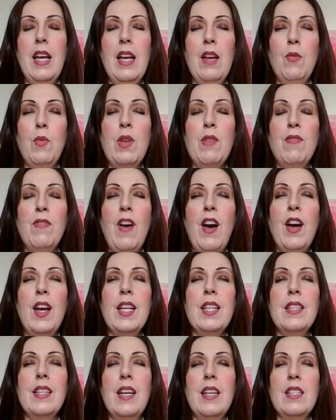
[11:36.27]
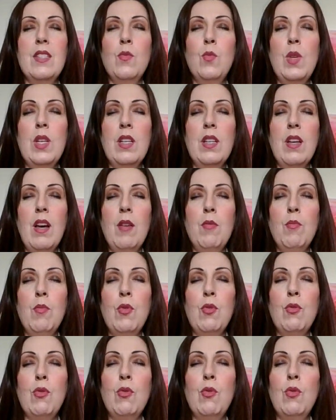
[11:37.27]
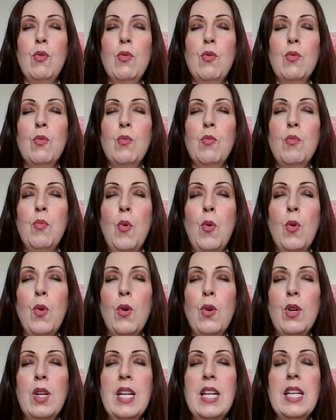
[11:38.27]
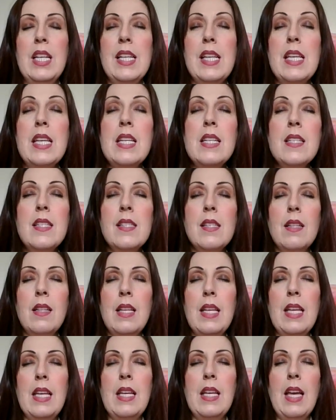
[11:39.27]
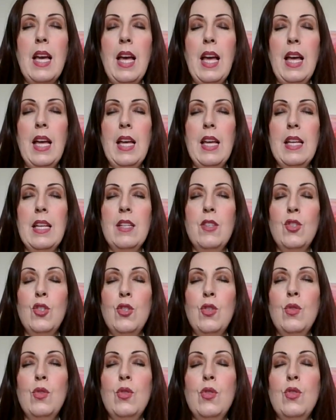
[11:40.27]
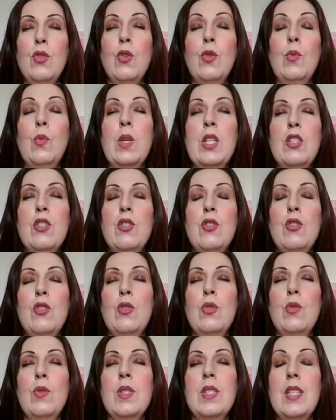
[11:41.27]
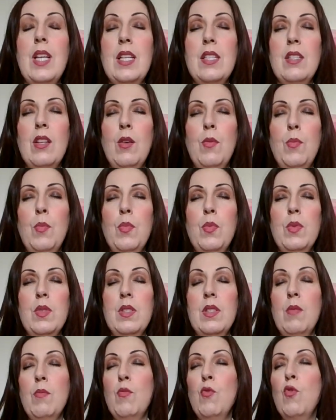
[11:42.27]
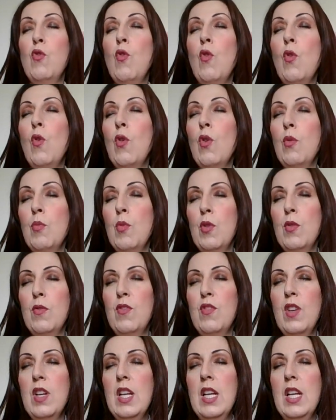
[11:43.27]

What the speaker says: We find that we come through more easily should you wish to set up some form of